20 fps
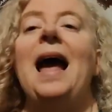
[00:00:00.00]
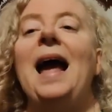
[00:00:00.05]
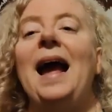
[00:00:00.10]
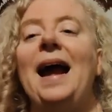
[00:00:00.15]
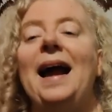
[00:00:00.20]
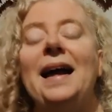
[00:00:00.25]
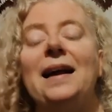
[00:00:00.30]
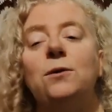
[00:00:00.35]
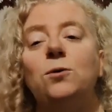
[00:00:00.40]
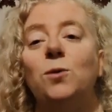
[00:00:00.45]

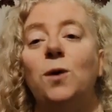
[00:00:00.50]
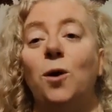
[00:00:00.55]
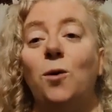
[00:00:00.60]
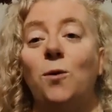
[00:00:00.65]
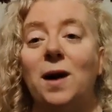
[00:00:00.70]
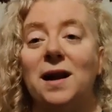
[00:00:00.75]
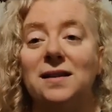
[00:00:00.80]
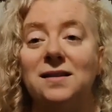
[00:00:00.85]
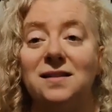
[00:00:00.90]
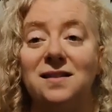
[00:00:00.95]
and
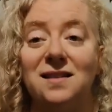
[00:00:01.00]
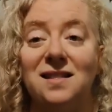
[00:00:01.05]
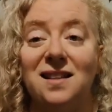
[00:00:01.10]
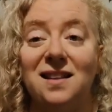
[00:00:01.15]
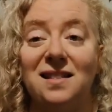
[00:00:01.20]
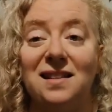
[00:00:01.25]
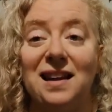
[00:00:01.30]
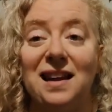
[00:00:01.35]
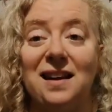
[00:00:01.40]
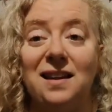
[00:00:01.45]
request the
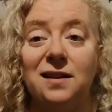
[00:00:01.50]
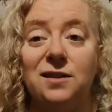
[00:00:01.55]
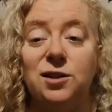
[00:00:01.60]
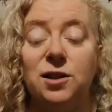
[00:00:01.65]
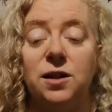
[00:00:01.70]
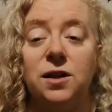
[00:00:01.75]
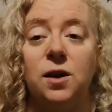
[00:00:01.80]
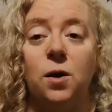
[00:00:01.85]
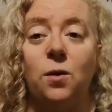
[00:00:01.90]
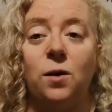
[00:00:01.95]
link
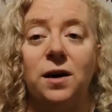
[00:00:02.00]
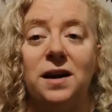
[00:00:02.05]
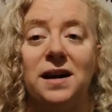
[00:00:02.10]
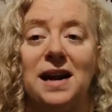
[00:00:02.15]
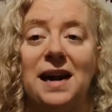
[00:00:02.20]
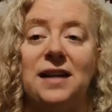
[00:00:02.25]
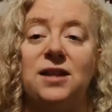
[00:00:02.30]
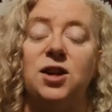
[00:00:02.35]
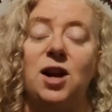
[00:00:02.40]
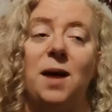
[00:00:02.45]
to the
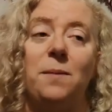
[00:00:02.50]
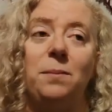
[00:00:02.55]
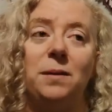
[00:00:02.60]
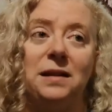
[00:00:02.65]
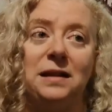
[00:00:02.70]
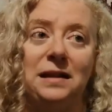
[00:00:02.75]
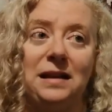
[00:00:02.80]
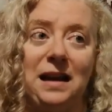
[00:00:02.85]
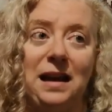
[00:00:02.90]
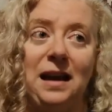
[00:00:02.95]
ordination. I
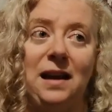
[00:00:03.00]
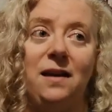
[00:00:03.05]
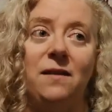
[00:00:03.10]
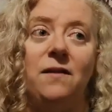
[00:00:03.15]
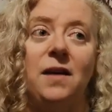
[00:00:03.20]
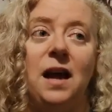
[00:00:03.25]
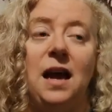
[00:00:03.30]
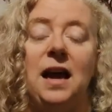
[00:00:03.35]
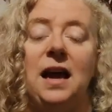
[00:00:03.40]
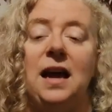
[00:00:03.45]
believe
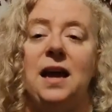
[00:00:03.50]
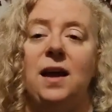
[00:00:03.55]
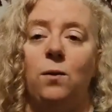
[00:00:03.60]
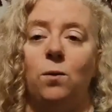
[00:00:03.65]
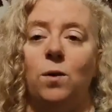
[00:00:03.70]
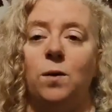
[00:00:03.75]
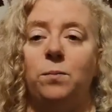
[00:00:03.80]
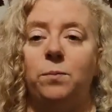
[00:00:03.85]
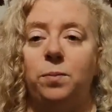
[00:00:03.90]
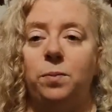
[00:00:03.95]
he
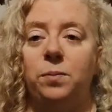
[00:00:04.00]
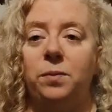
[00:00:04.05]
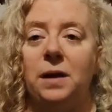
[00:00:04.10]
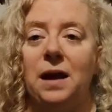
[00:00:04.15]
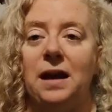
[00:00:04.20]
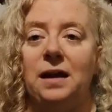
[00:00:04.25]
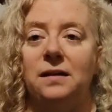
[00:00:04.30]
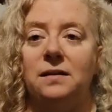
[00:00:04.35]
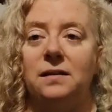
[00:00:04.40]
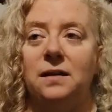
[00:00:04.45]
will
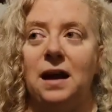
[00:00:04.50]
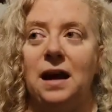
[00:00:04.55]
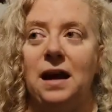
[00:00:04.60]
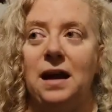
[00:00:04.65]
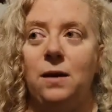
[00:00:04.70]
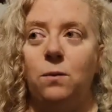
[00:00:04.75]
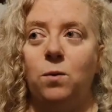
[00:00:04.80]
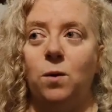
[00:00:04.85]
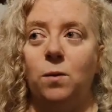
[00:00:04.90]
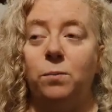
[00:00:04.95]
it
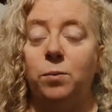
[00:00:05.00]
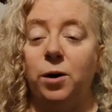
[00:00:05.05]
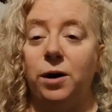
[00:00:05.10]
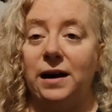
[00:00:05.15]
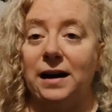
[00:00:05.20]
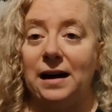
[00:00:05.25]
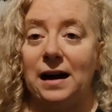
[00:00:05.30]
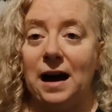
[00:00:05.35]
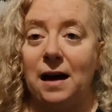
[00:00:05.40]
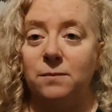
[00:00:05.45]
he will put
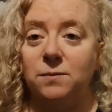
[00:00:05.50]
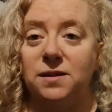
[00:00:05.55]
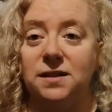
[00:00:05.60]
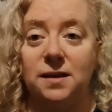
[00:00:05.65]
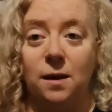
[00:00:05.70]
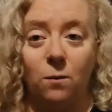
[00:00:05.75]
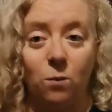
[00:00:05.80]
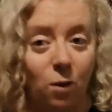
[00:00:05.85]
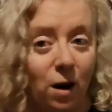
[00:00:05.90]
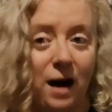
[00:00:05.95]
it up
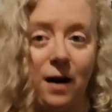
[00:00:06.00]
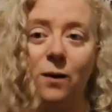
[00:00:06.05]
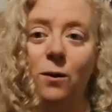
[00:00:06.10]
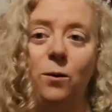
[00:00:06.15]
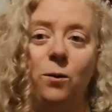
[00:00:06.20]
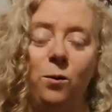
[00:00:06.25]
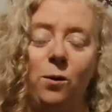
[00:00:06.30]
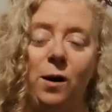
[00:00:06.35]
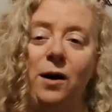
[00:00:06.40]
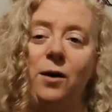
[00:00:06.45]
somewhere
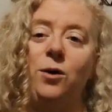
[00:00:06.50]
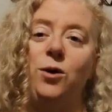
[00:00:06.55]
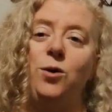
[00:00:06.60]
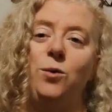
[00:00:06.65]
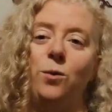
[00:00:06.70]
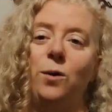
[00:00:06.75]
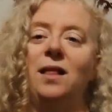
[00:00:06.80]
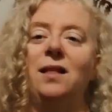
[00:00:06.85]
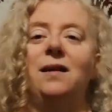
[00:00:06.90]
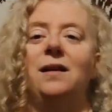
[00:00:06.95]
where you
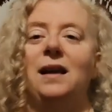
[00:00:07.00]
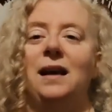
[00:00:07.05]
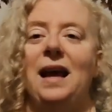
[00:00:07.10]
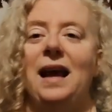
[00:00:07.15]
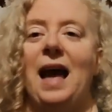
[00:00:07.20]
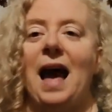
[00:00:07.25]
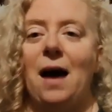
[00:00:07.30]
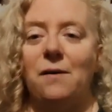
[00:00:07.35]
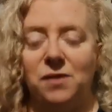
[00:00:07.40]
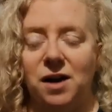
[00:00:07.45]
will
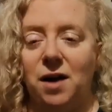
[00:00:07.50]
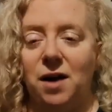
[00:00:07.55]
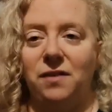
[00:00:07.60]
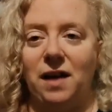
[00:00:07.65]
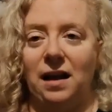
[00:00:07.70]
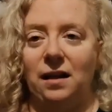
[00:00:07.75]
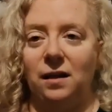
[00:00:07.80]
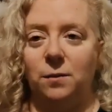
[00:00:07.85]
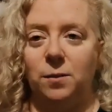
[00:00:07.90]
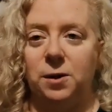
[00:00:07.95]
have it
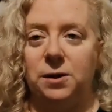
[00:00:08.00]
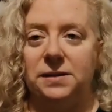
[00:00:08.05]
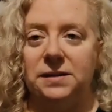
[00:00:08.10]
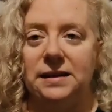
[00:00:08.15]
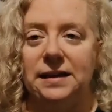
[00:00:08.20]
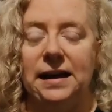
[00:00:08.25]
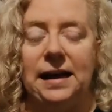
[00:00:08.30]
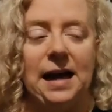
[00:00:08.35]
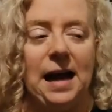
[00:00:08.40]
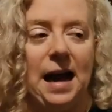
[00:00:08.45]
available.
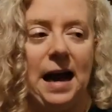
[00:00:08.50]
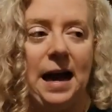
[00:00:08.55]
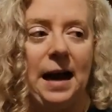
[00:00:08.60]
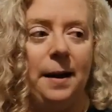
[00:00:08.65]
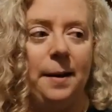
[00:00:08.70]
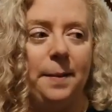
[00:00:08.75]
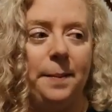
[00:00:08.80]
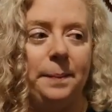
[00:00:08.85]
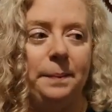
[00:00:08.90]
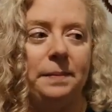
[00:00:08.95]

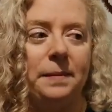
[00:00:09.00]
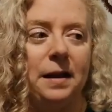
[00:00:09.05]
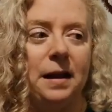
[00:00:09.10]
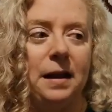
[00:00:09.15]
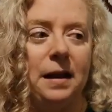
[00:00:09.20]
Um,